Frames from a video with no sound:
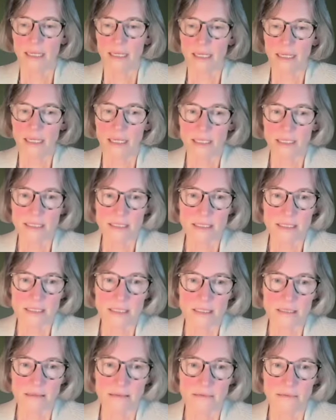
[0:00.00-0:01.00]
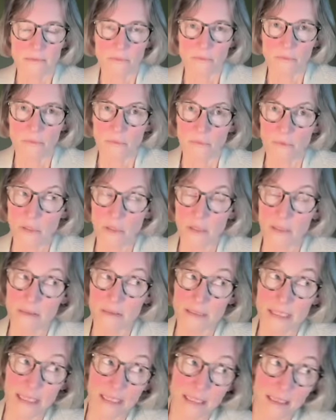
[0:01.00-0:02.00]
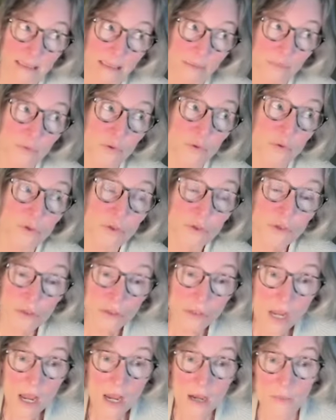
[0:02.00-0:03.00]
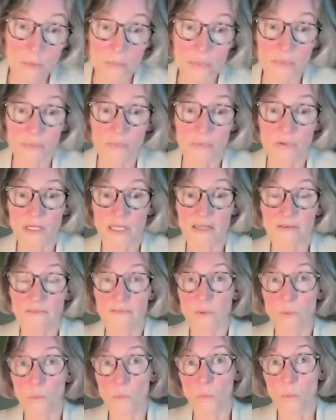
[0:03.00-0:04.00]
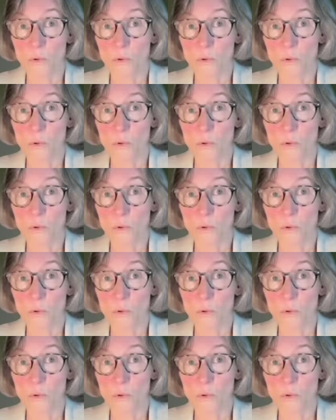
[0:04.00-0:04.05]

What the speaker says: And telling them to stop, or even